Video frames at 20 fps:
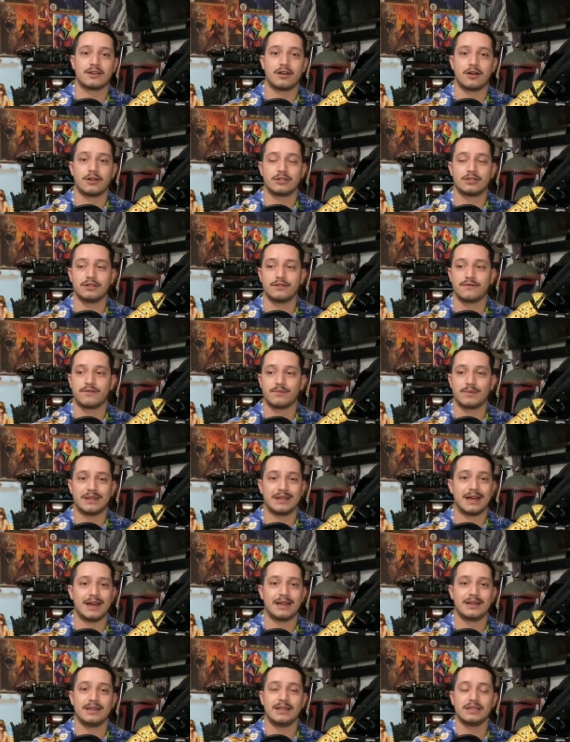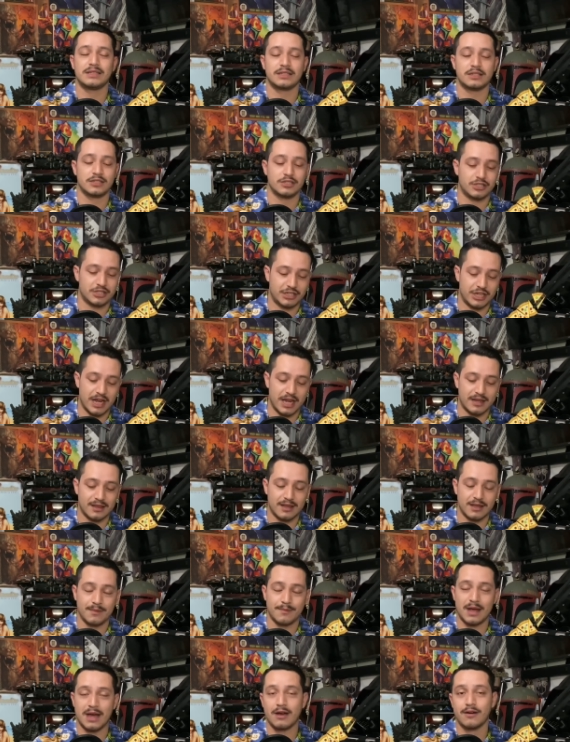cartoon from the 90s, check
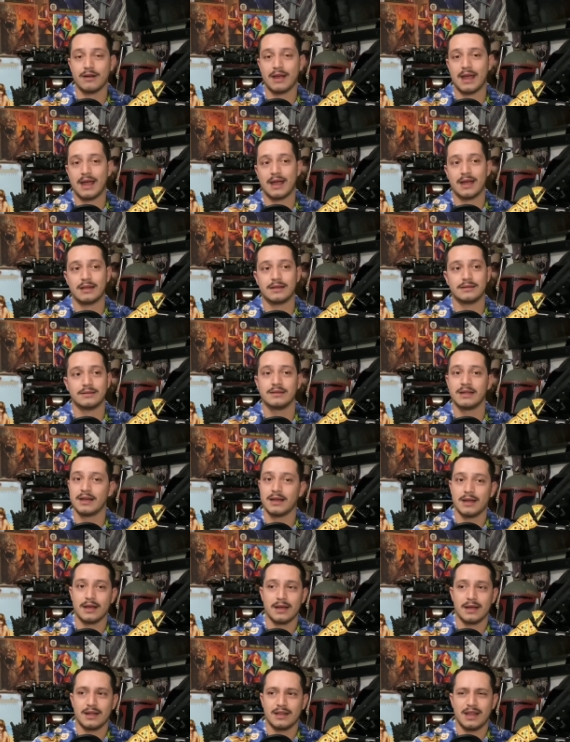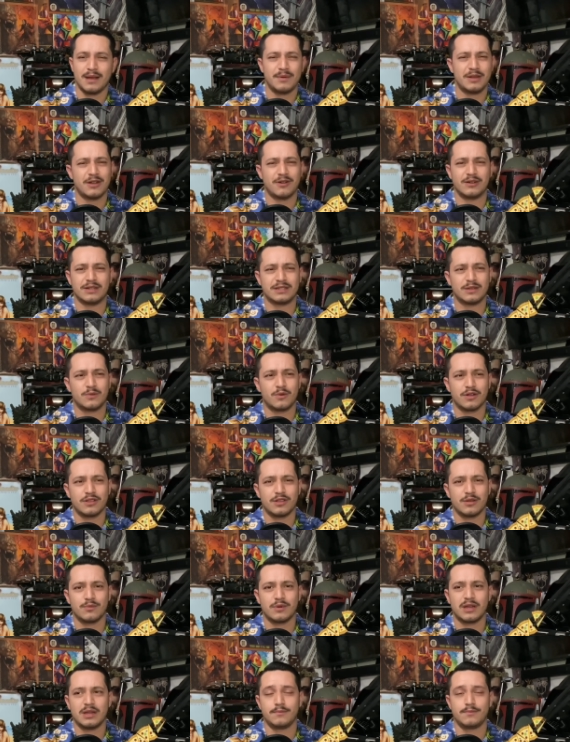them out and let me know is it worth
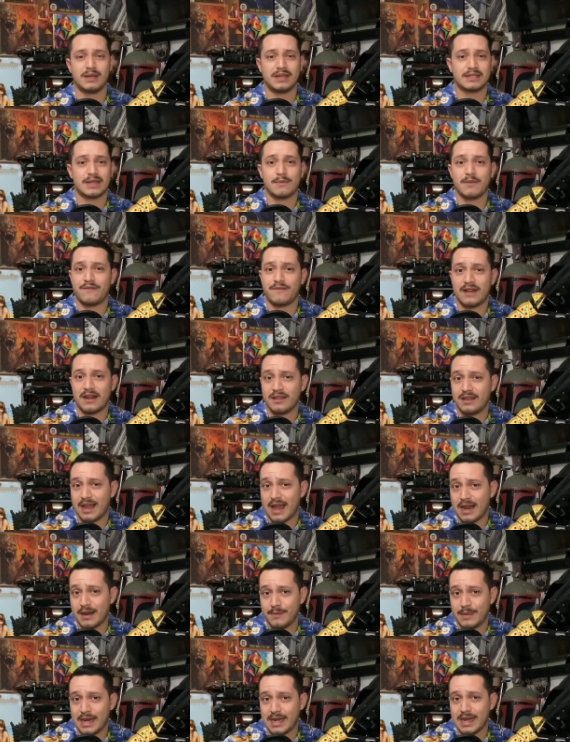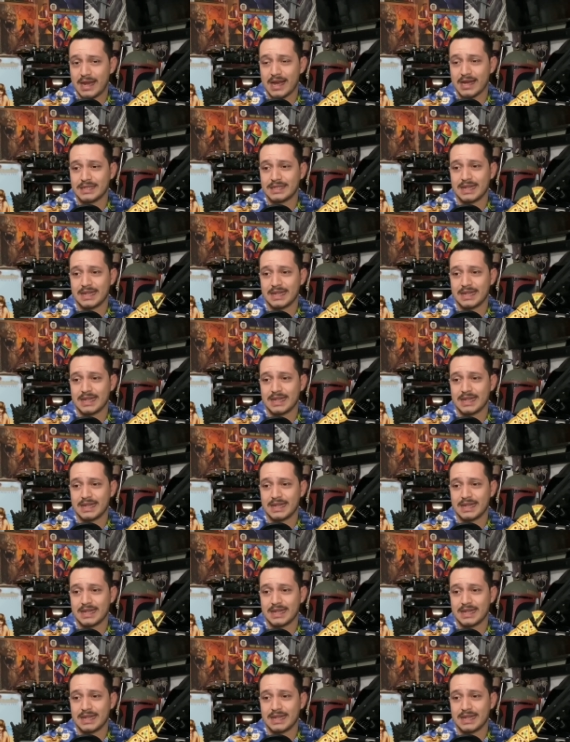your money because i'm a fan of the animaniacs